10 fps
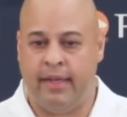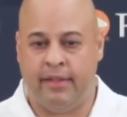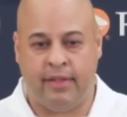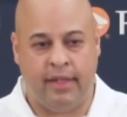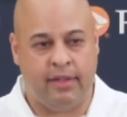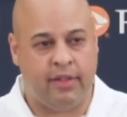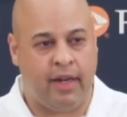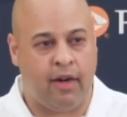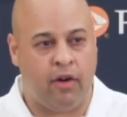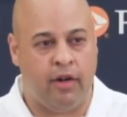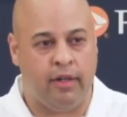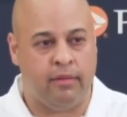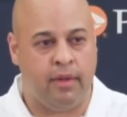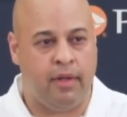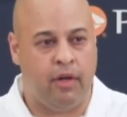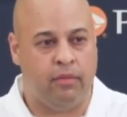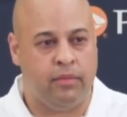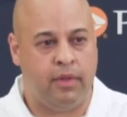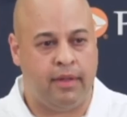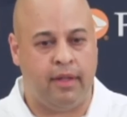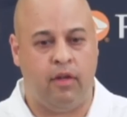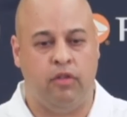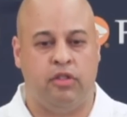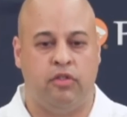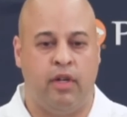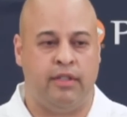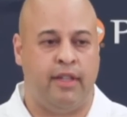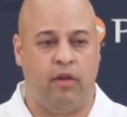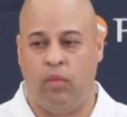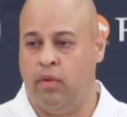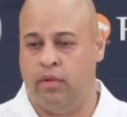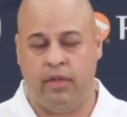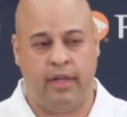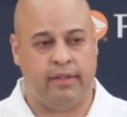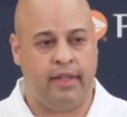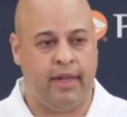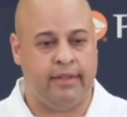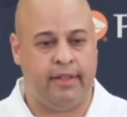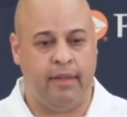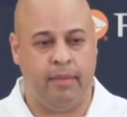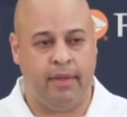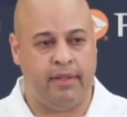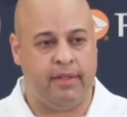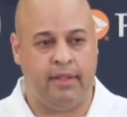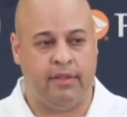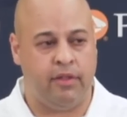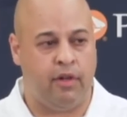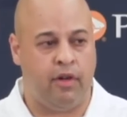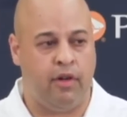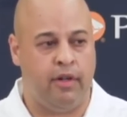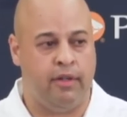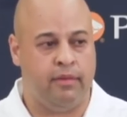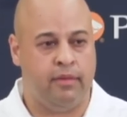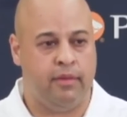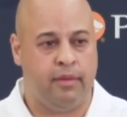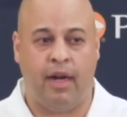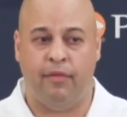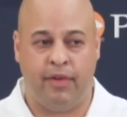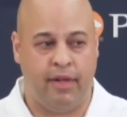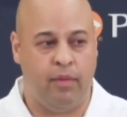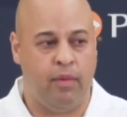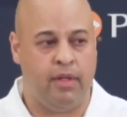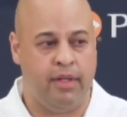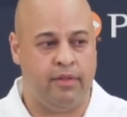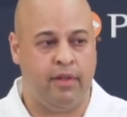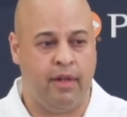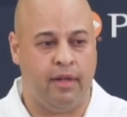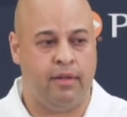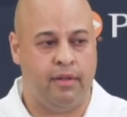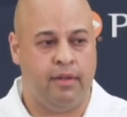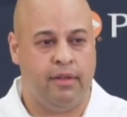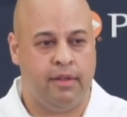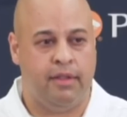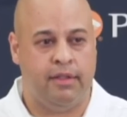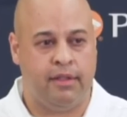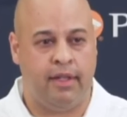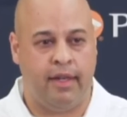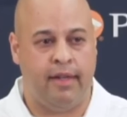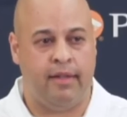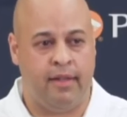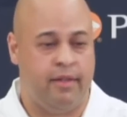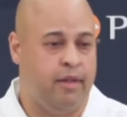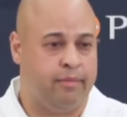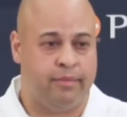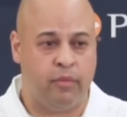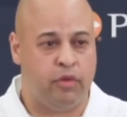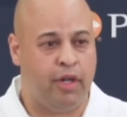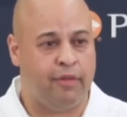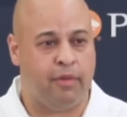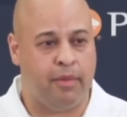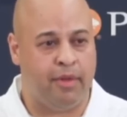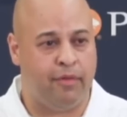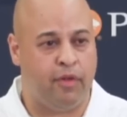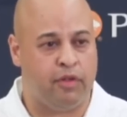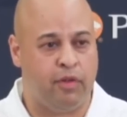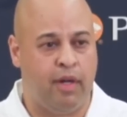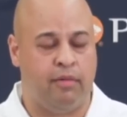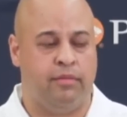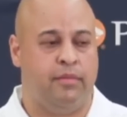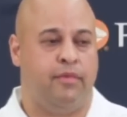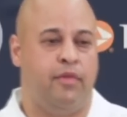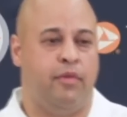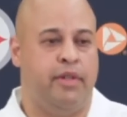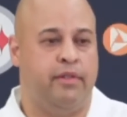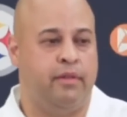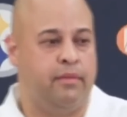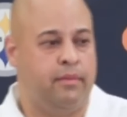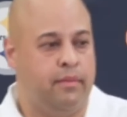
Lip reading: Yeah, he's got to earn it. You know, I think Coach addressed that, or what you guys can ask him, but he's going to earn it. Confident he's going to head, you know, draft him in the first round. for a reason.